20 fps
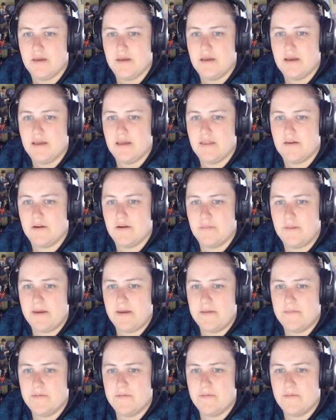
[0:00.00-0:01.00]
There are
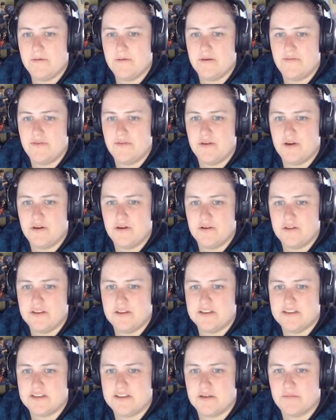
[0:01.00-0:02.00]
people, if you go to the
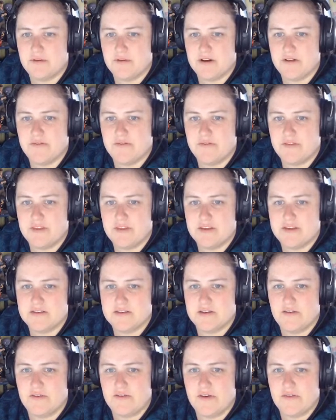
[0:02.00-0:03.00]
subreddit for this
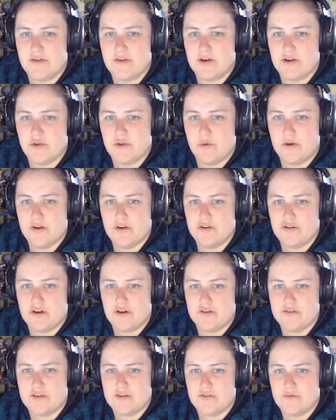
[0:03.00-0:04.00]
software, if you go to the Wonderdraft
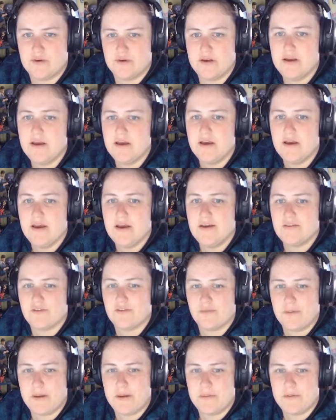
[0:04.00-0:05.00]
software, there are
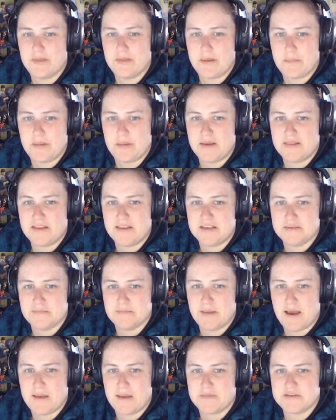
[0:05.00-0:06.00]
people that make these
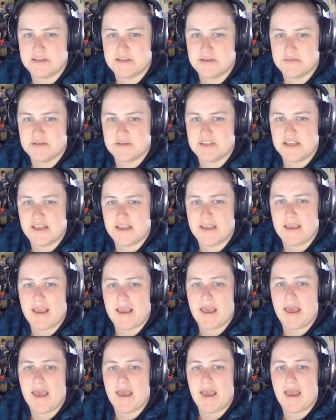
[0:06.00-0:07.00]
maps, and I'm just like,
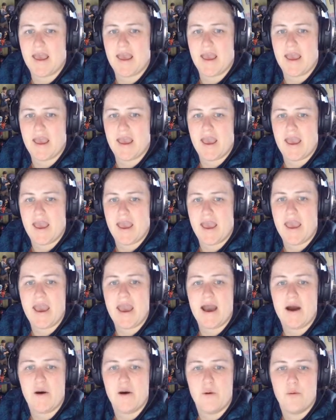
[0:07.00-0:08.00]

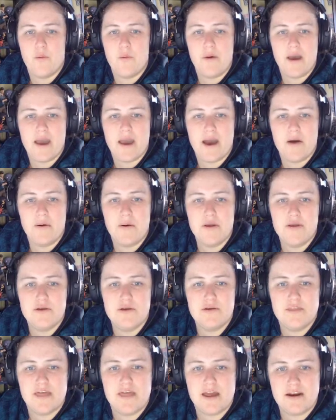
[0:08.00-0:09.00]
how? How are you
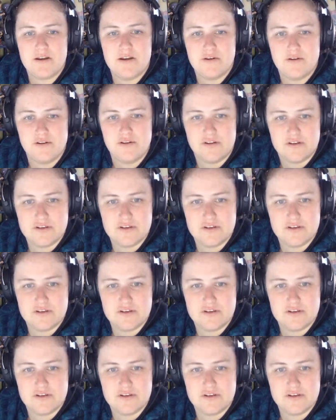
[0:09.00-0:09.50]
that good?